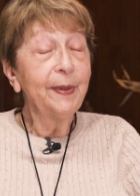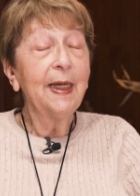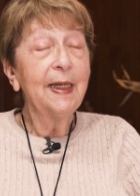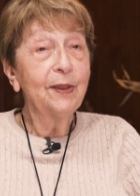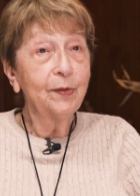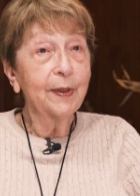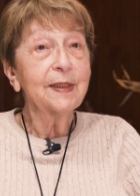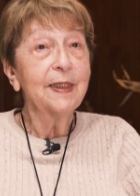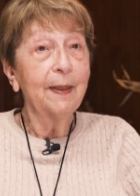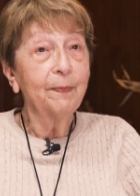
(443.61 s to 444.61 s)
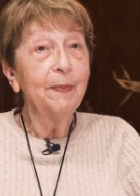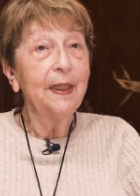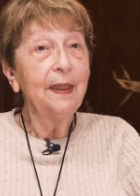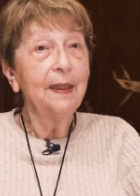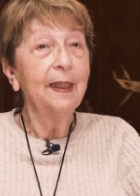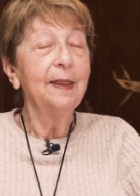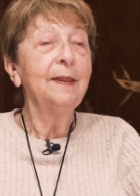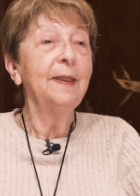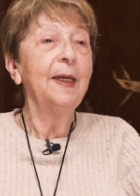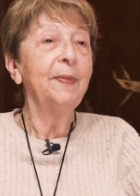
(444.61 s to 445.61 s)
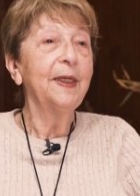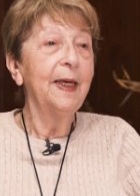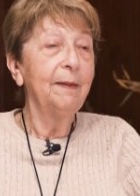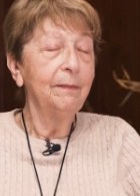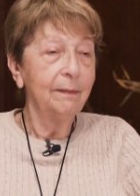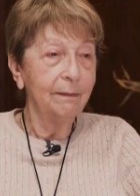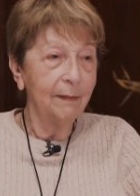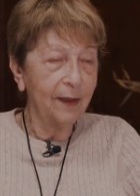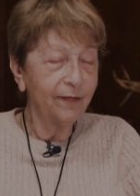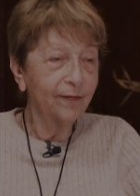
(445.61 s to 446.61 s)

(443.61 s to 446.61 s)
began to accept me and they became my